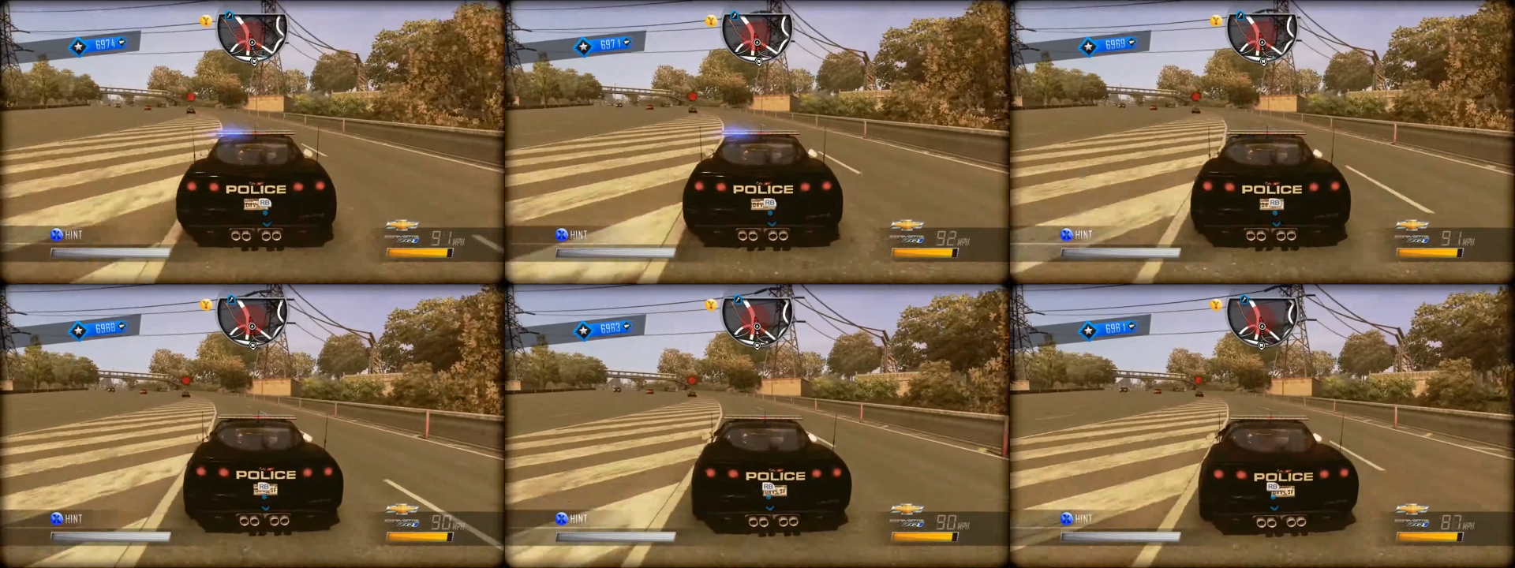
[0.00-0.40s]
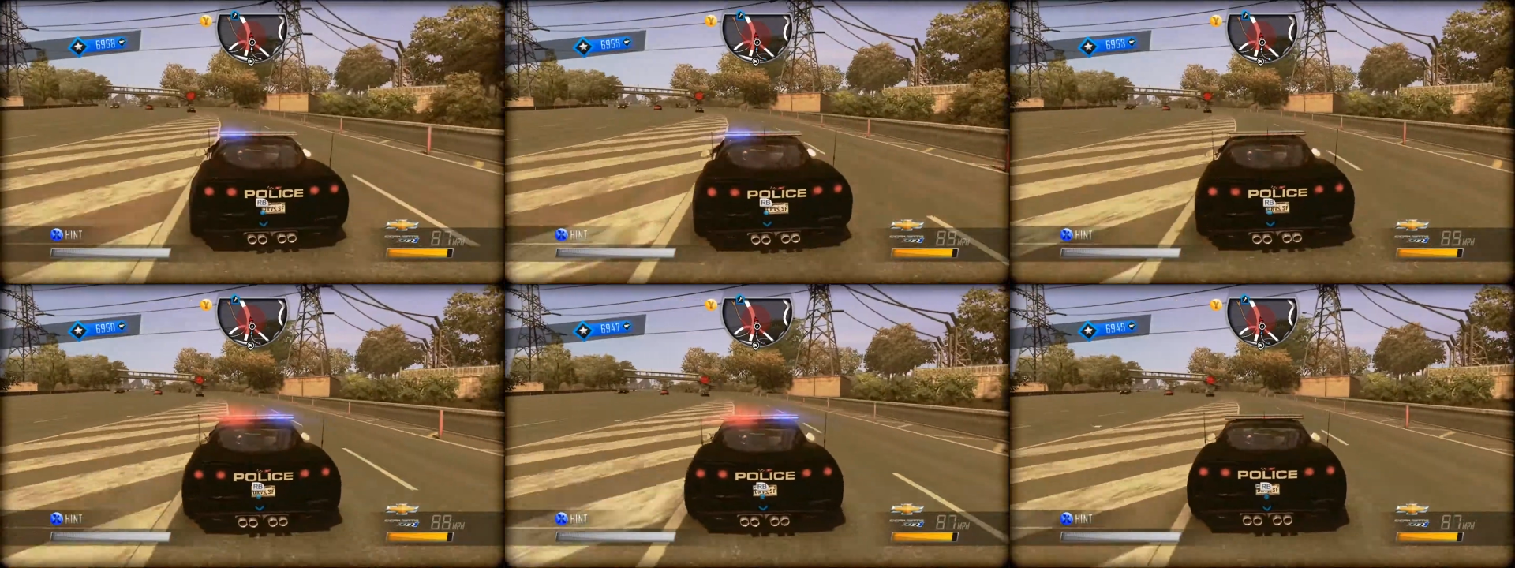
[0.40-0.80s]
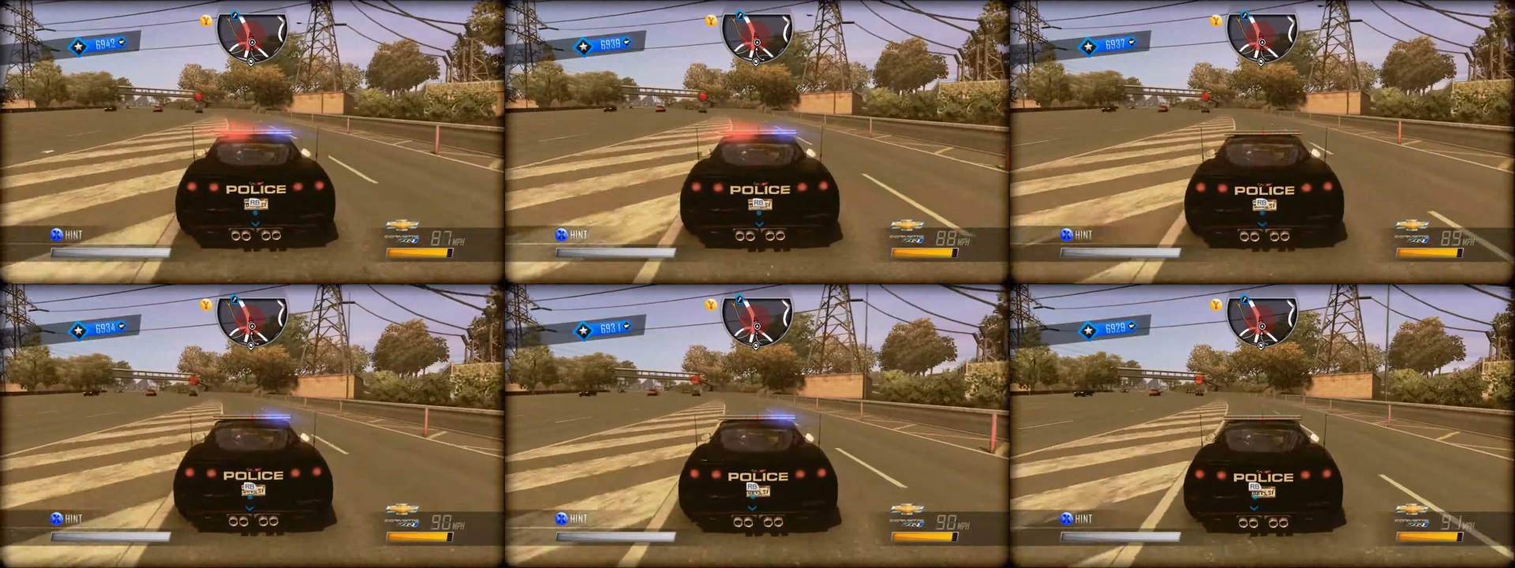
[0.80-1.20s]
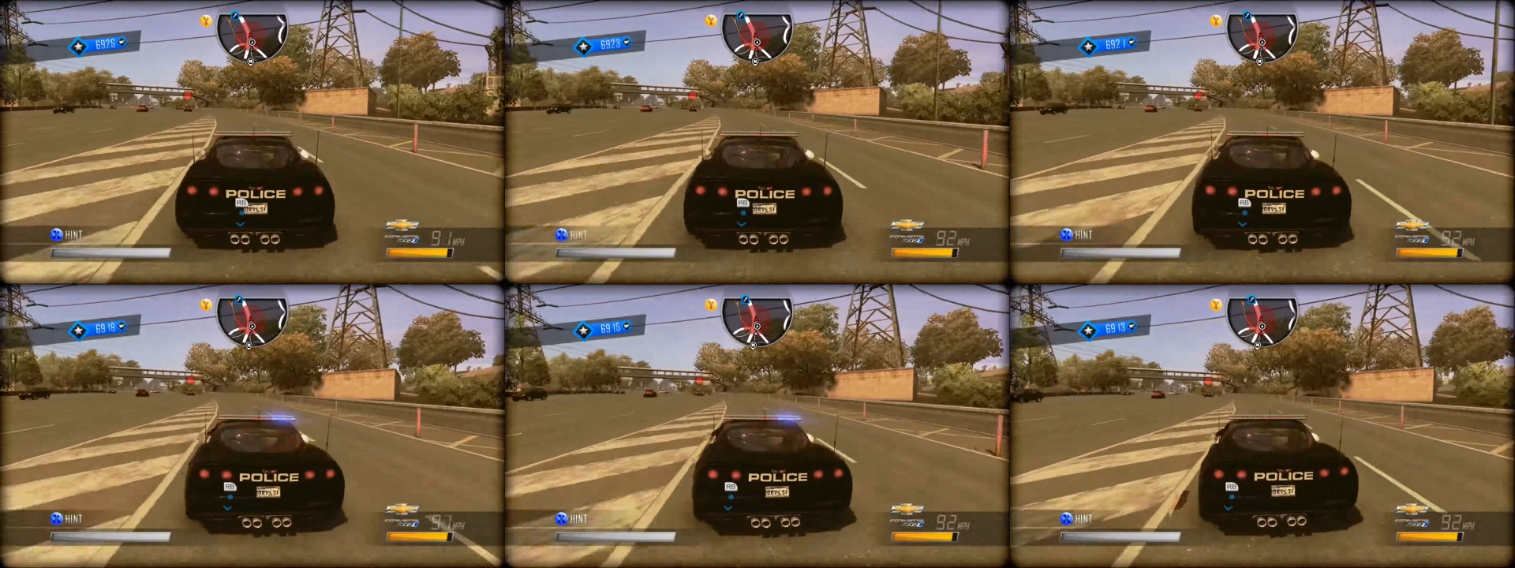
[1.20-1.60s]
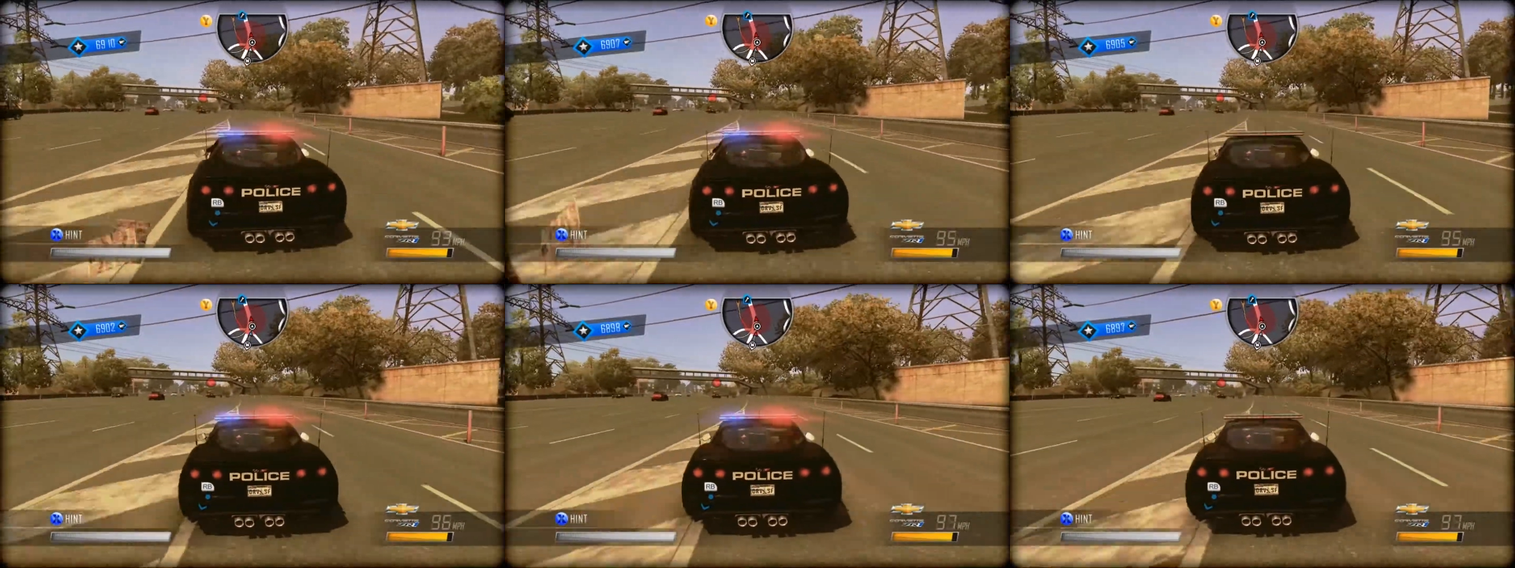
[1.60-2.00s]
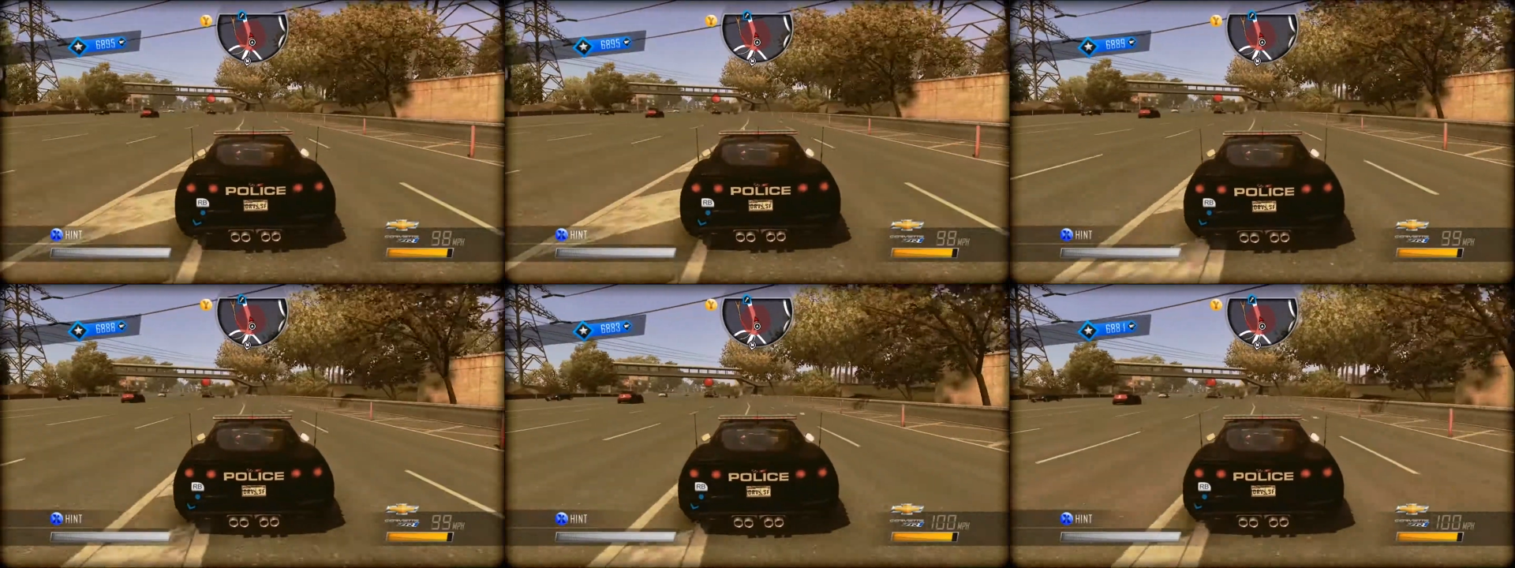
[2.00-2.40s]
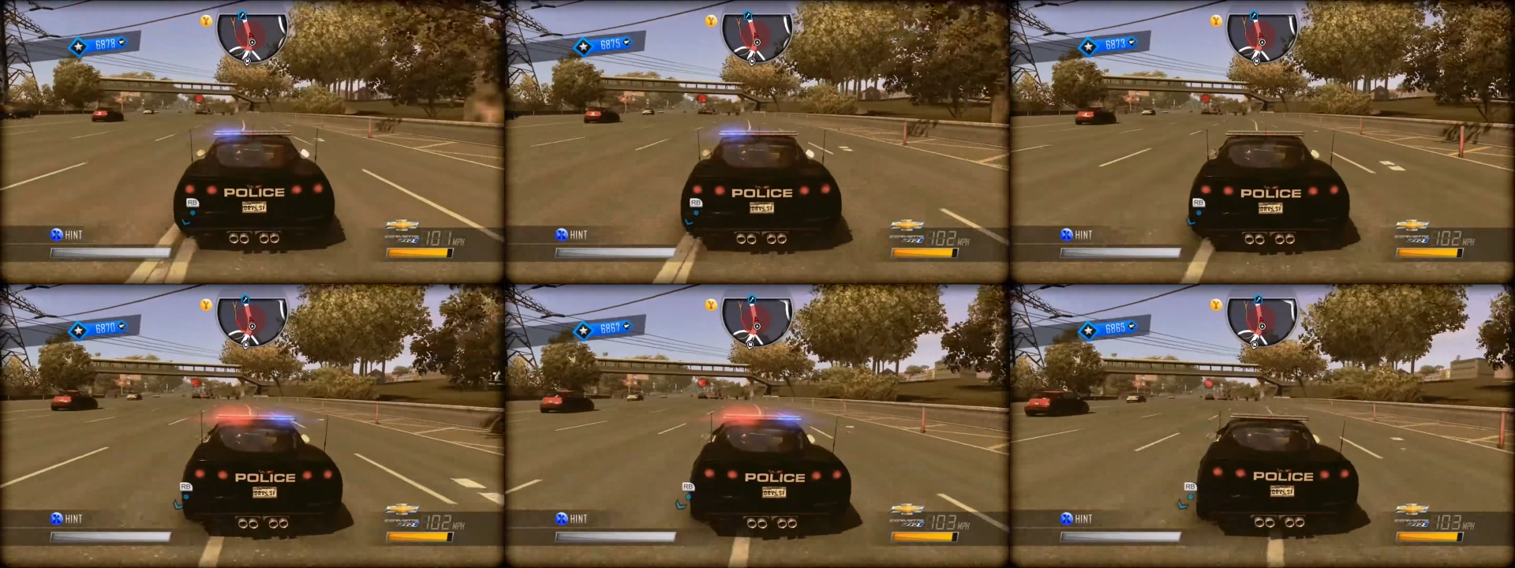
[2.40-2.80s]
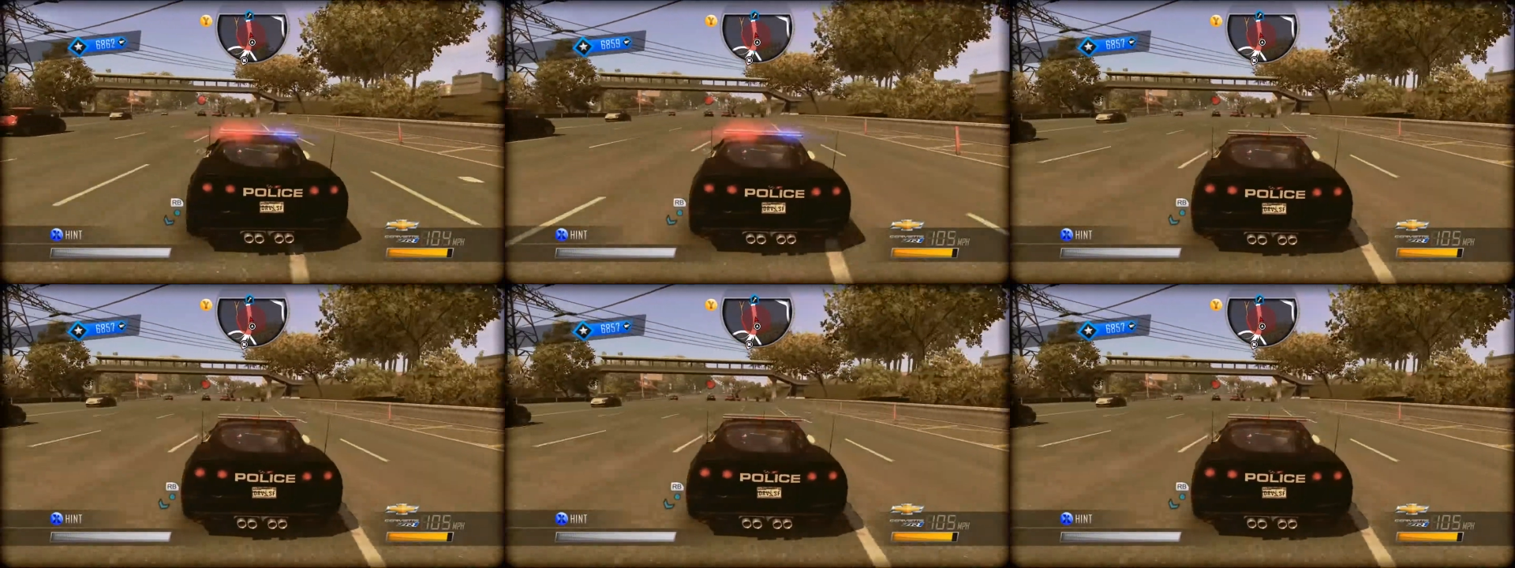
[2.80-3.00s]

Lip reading: Nobody's mouth can be seen.